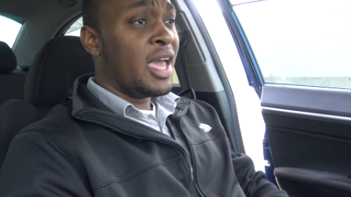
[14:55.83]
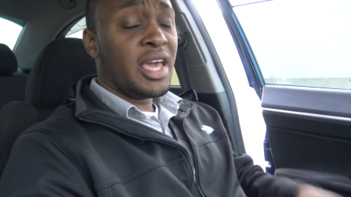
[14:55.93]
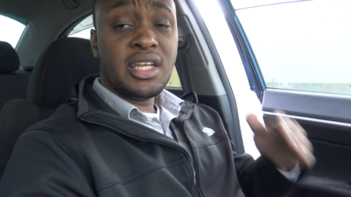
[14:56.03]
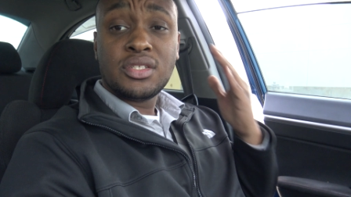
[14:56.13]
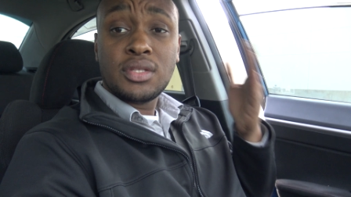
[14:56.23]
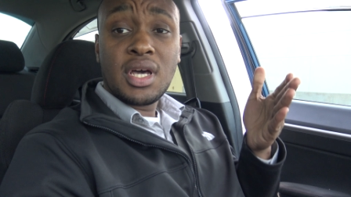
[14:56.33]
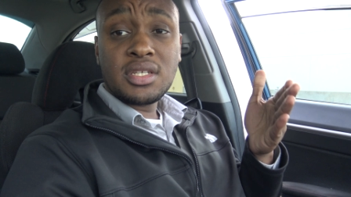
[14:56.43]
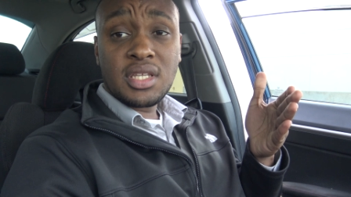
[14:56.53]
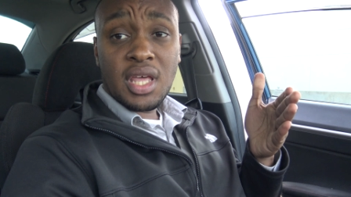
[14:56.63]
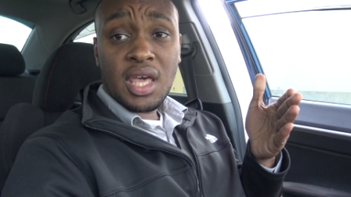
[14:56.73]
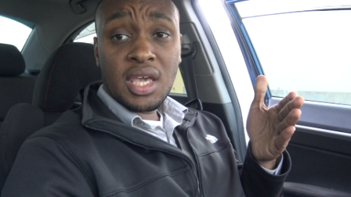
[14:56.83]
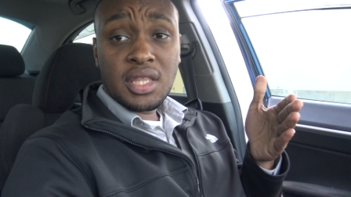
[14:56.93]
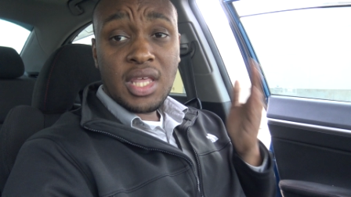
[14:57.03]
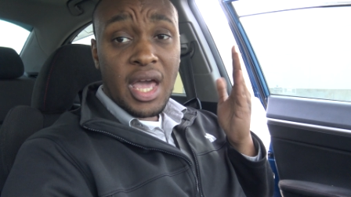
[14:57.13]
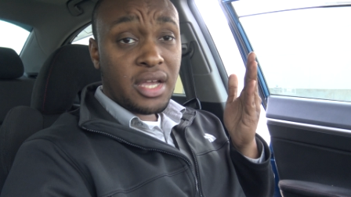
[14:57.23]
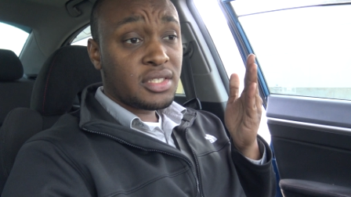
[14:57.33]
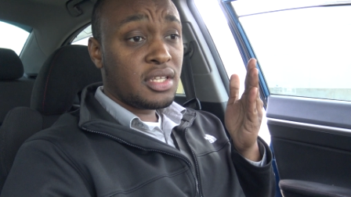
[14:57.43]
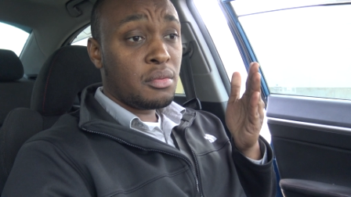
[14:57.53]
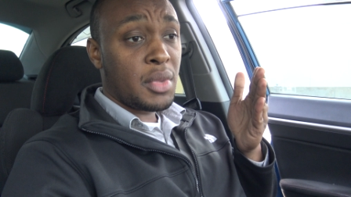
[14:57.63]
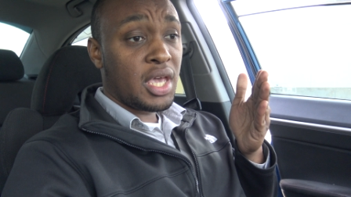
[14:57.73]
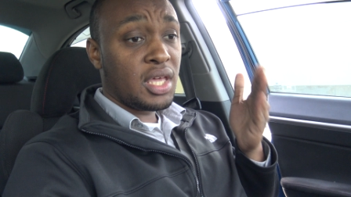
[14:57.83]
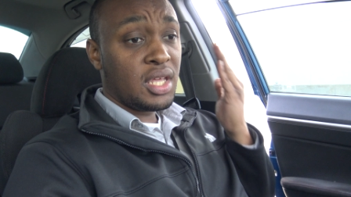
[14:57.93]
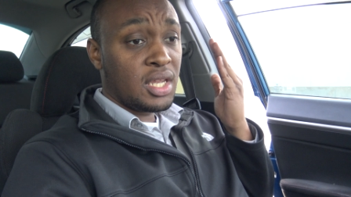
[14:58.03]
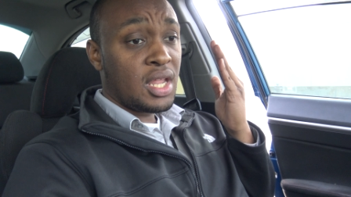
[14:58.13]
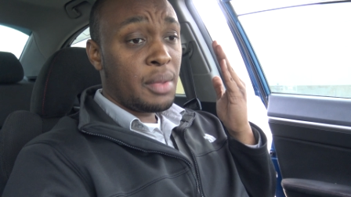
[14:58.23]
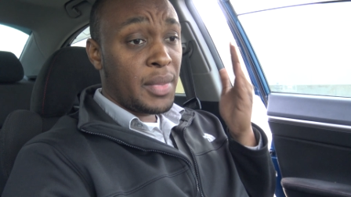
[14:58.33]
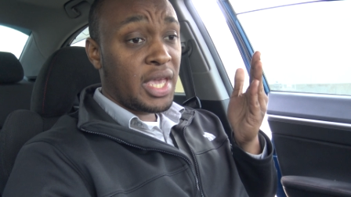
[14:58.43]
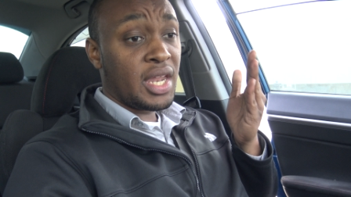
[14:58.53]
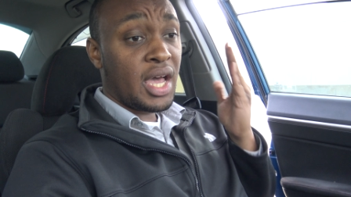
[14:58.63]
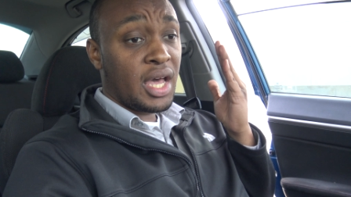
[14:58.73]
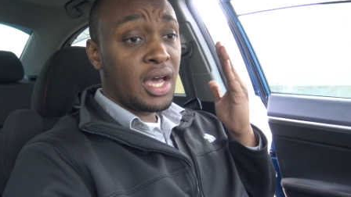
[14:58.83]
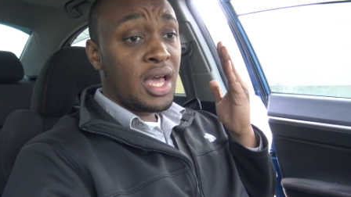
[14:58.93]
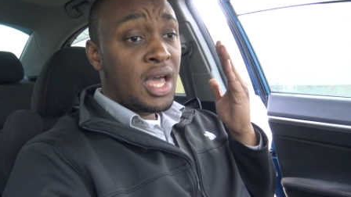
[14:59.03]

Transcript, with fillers: and in 2008 they actually made it made a,